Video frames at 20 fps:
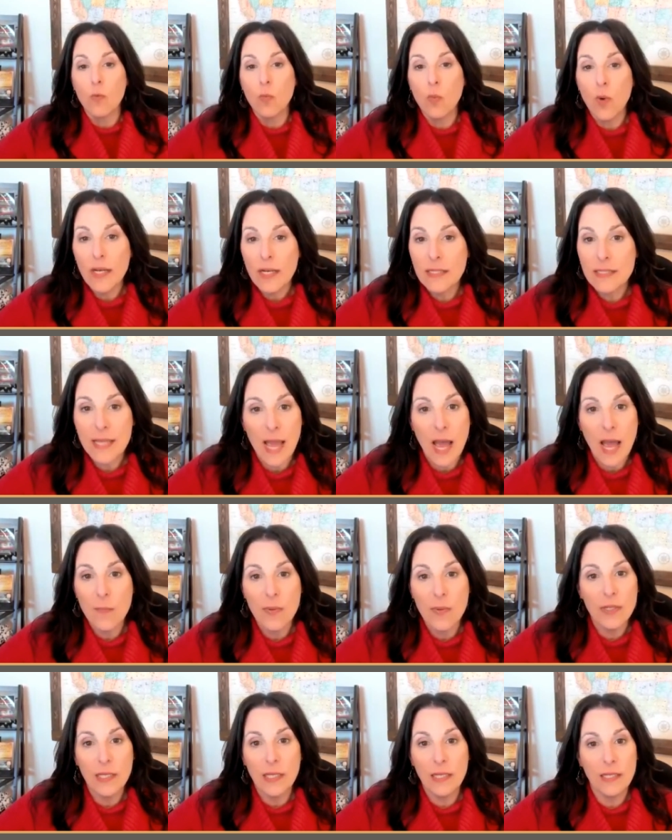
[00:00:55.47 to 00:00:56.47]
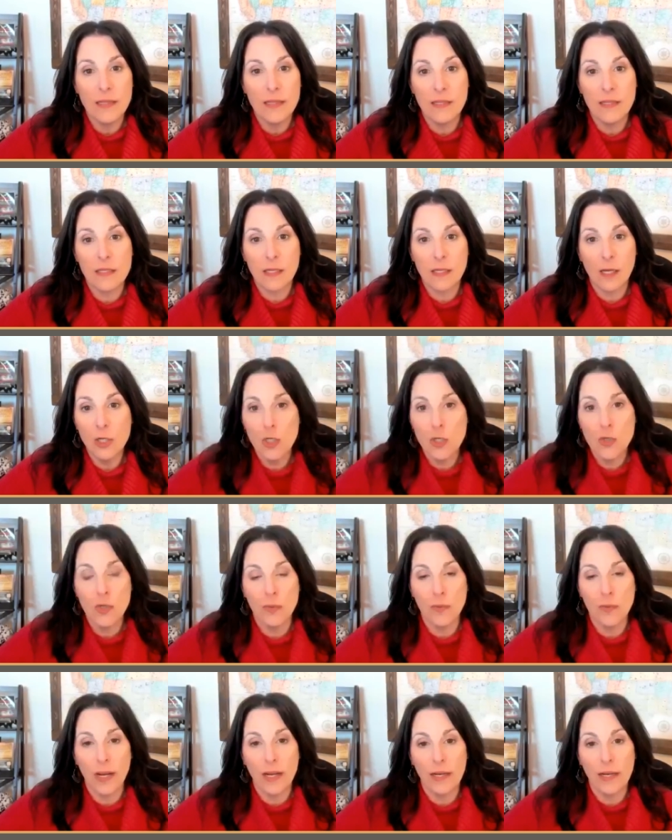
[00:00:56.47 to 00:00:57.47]
What is happening in this country
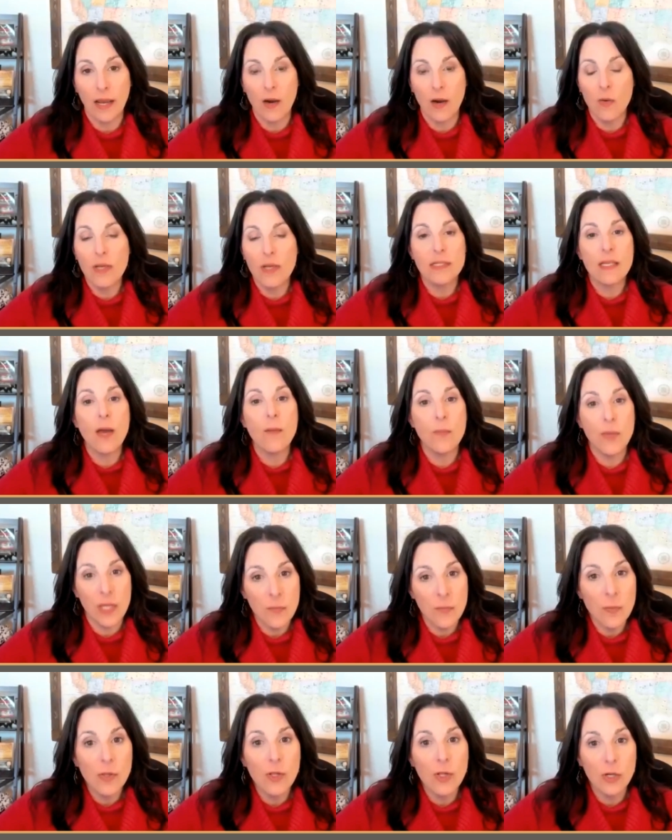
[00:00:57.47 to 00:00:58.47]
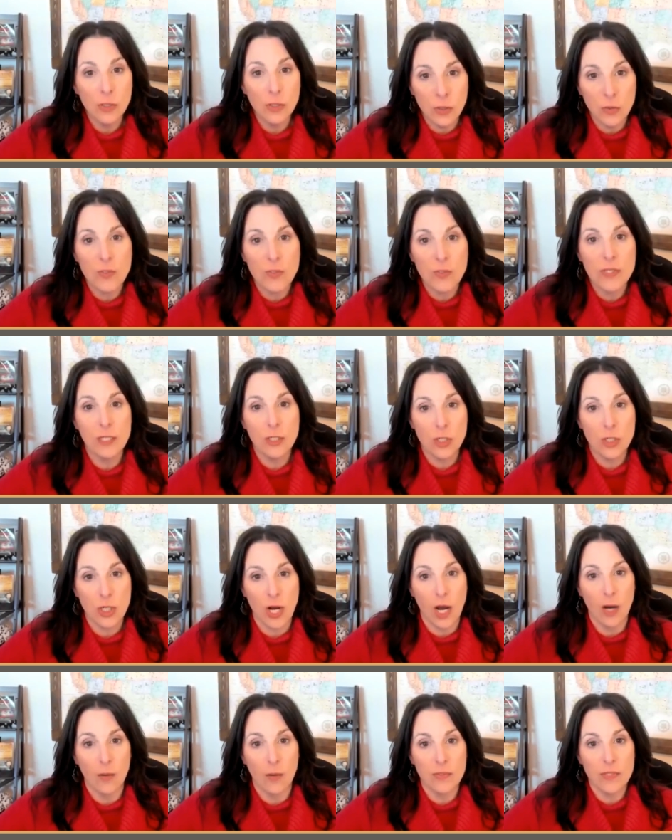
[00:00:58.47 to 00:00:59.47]
right now is that people are losing
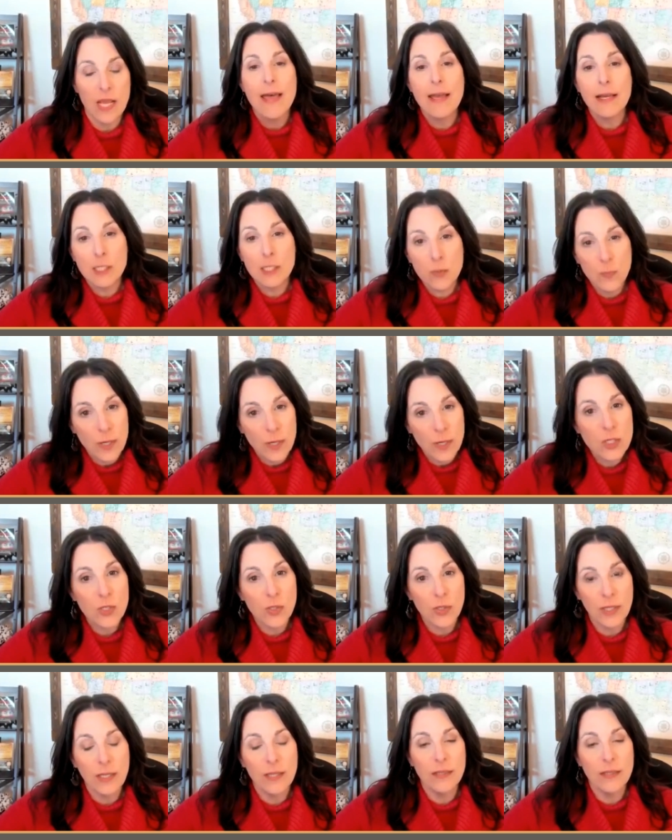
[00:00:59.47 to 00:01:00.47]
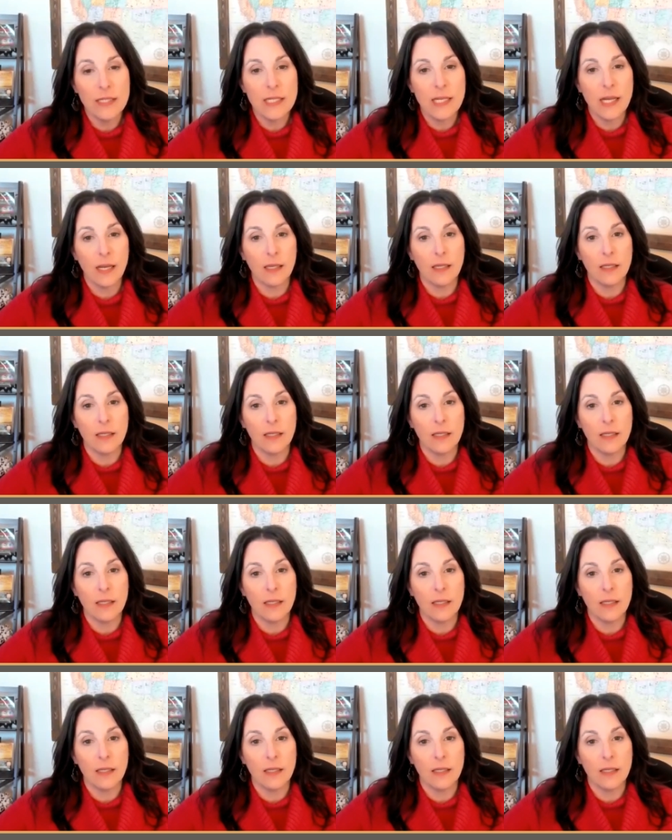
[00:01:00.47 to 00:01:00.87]
jobs, especially in the tech